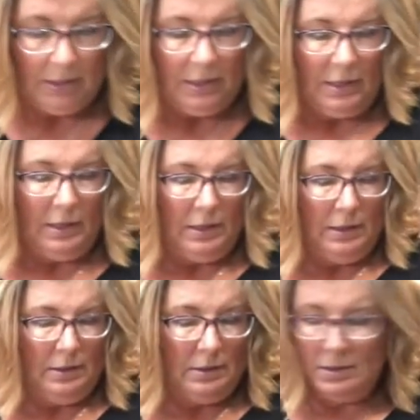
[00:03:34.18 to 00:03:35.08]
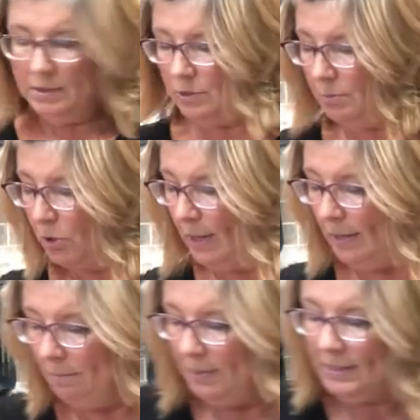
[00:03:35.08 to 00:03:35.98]
And so I'm gonna go ahead
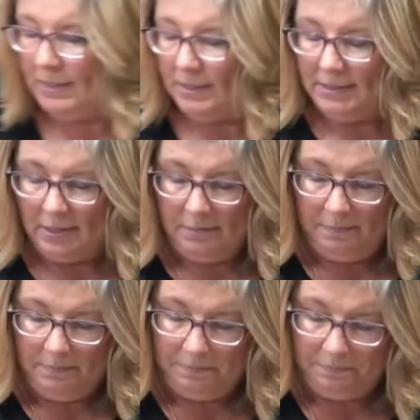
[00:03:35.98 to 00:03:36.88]
and mix this up.